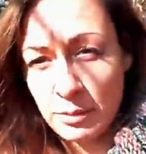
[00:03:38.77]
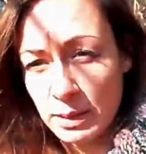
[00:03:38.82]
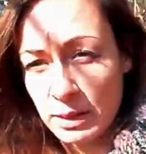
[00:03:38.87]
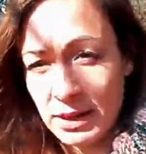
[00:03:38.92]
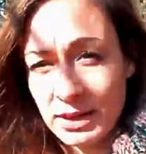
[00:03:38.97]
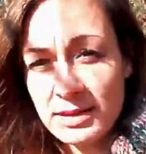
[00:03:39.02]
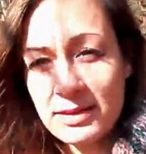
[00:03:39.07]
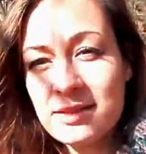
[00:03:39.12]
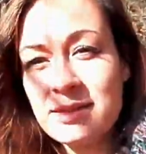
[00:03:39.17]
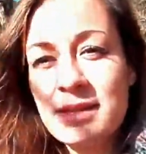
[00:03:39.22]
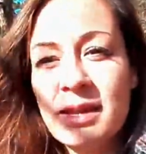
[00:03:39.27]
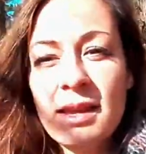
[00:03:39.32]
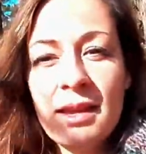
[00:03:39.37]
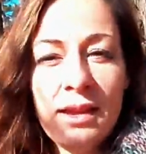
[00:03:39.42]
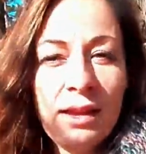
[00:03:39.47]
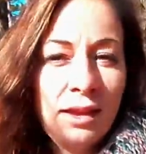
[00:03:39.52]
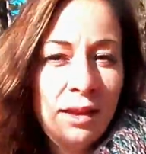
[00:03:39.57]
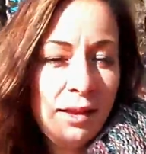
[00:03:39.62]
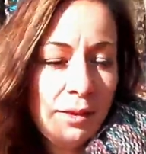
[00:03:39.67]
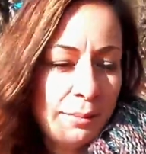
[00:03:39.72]
balance
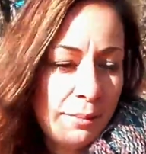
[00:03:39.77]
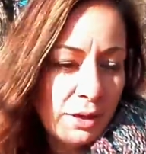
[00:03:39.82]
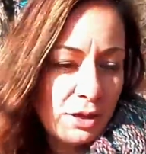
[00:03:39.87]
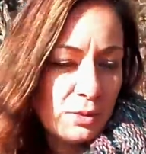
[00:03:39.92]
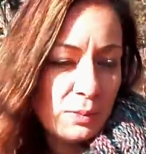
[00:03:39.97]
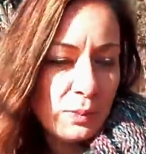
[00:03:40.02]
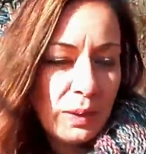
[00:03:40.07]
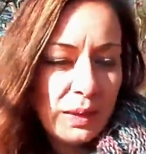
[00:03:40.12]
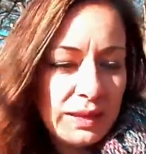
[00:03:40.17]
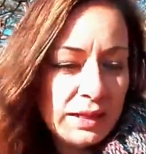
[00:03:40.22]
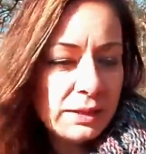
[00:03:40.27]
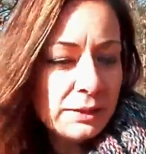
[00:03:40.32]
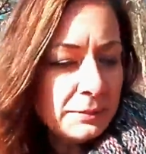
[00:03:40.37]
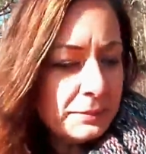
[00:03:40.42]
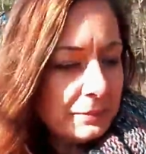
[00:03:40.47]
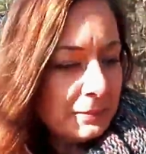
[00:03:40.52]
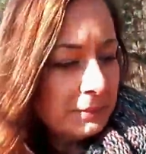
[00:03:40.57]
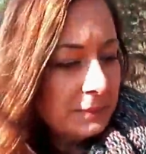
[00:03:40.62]
much better.